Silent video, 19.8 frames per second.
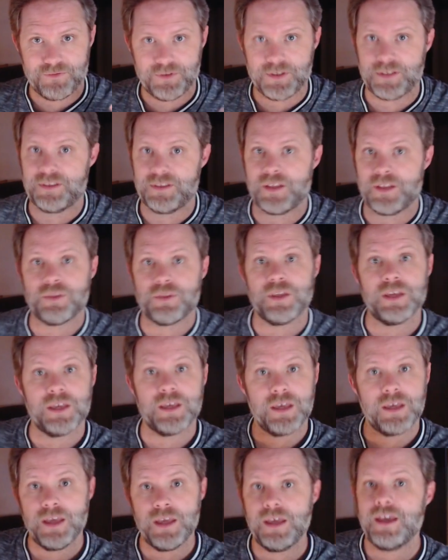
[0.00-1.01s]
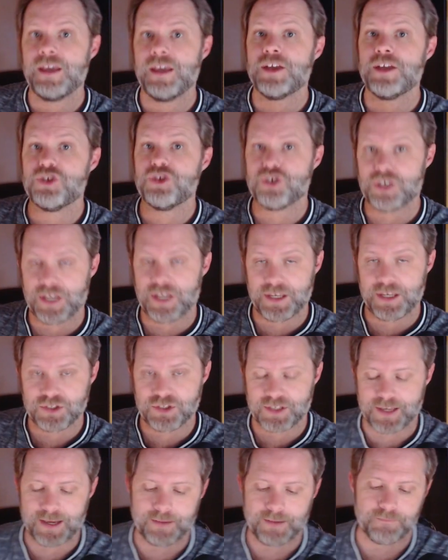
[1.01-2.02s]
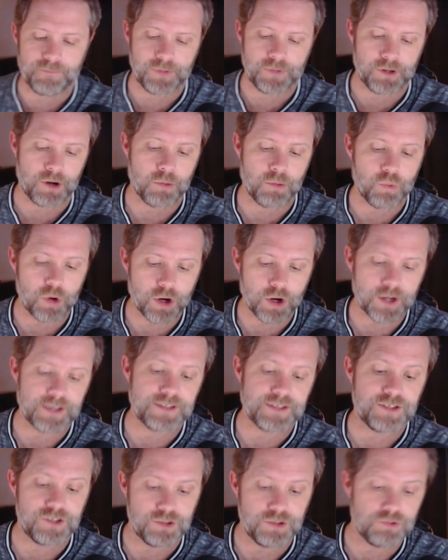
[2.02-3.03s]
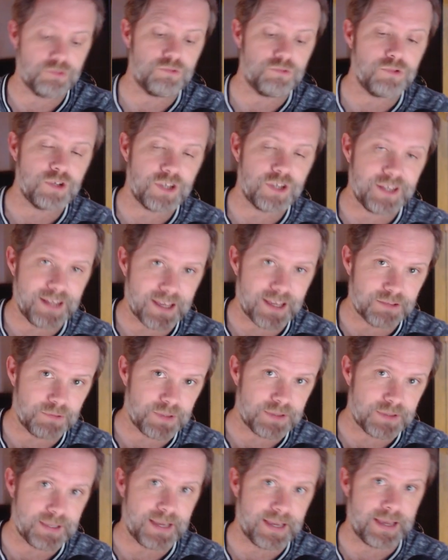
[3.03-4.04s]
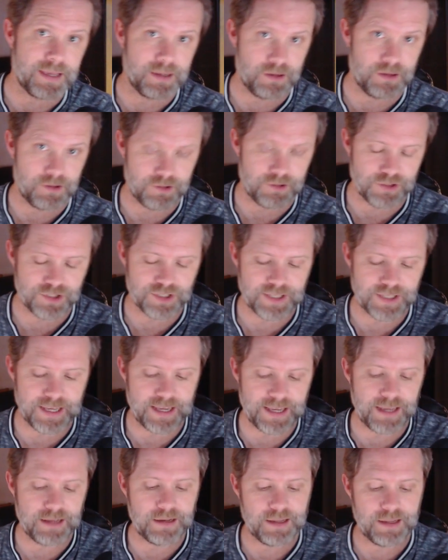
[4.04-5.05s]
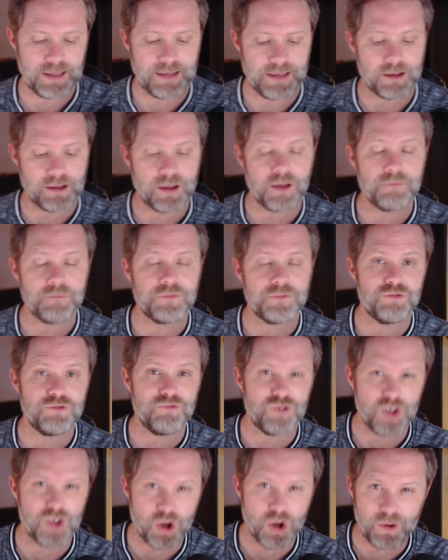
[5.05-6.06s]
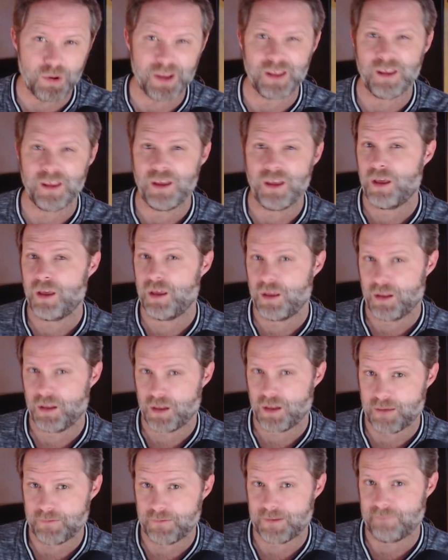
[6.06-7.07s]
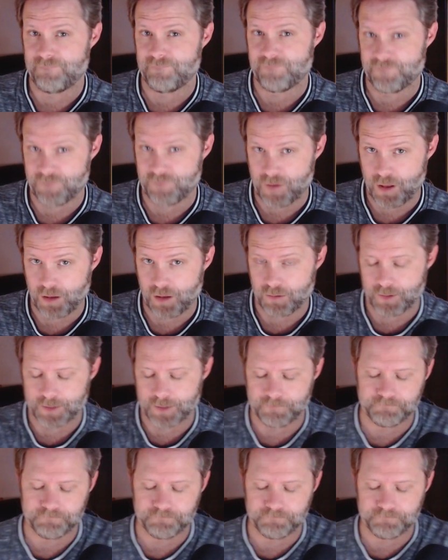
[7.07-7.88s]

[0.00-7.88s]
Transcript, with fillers: Nothing can change that. And our work is to connect with that and understand and come to know it love it, and follow it.